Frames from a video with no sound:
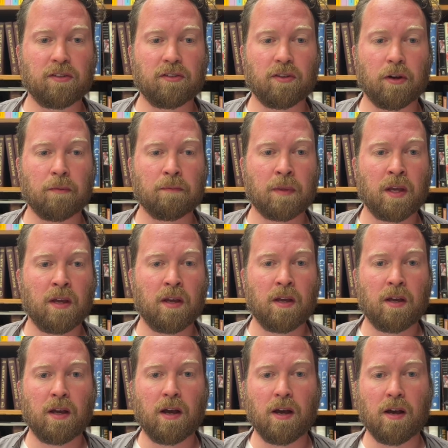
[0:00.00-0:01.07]
So,
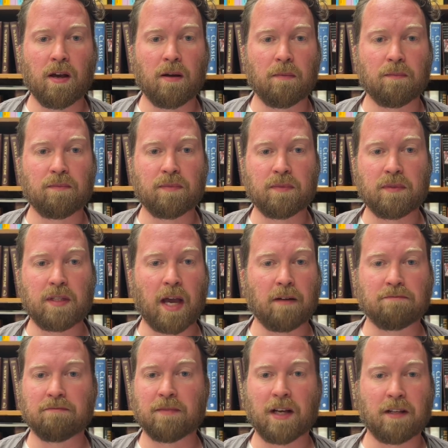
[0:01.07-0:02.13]

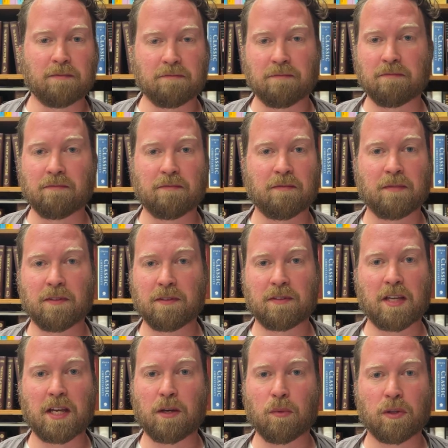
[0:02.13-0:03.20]

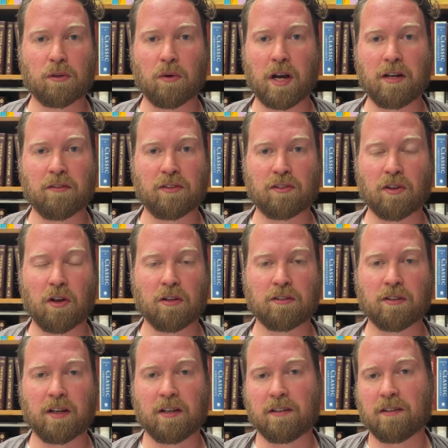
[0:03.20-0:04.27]
take it with a grain of salt.